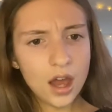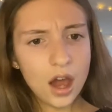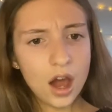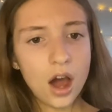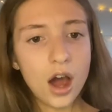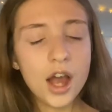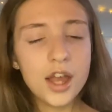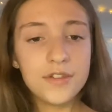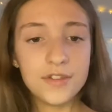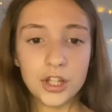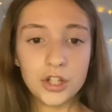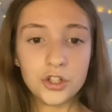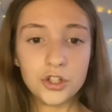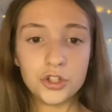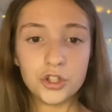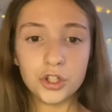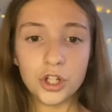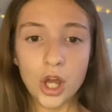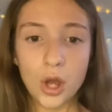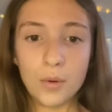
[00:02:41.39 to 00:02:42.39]
"I think you
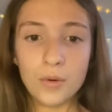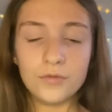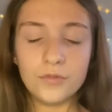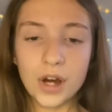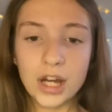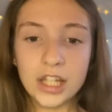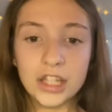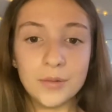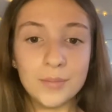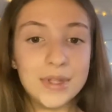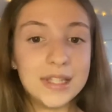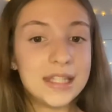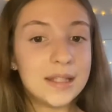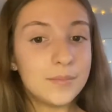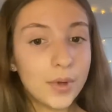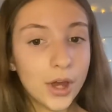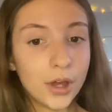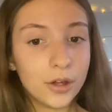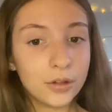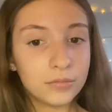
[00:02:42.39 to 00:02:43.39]
should go and find the missing
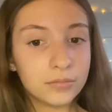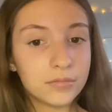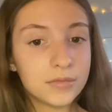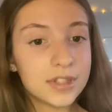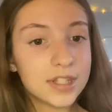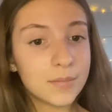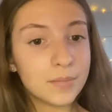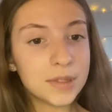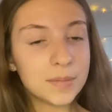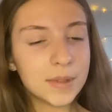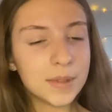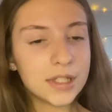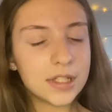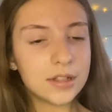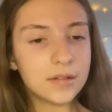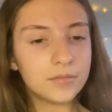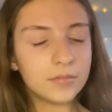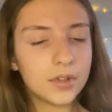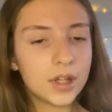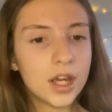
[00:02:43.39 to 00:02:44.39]
bone," said Miss
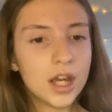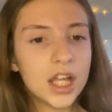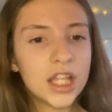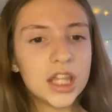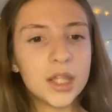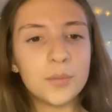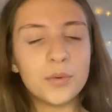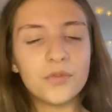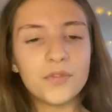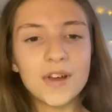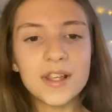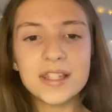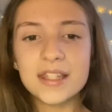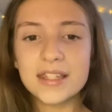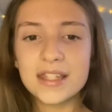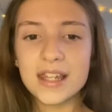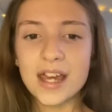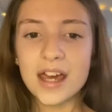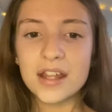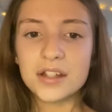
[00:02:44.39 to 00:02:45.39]
Minton. The professor
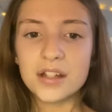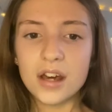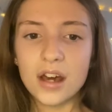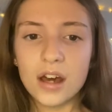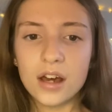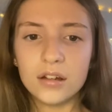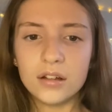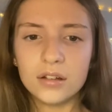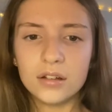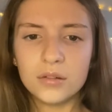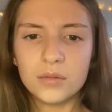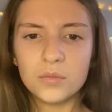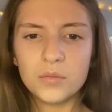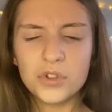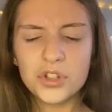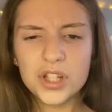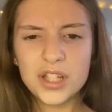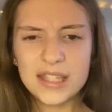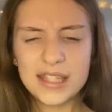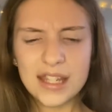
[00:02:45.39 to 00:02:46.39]
stared at her.
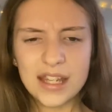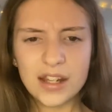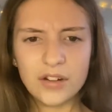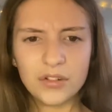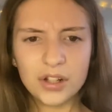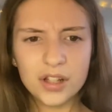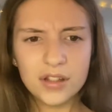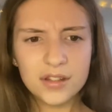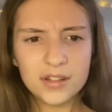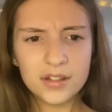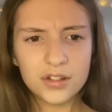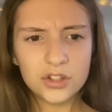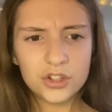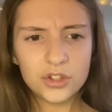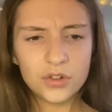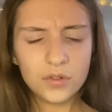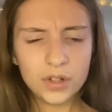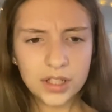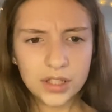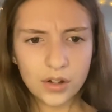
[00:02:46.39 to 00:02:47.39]
Was she serious?
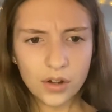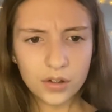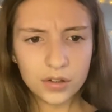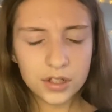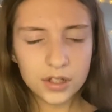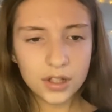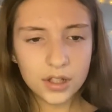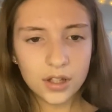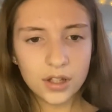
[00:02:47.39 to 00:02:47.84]
Surely not.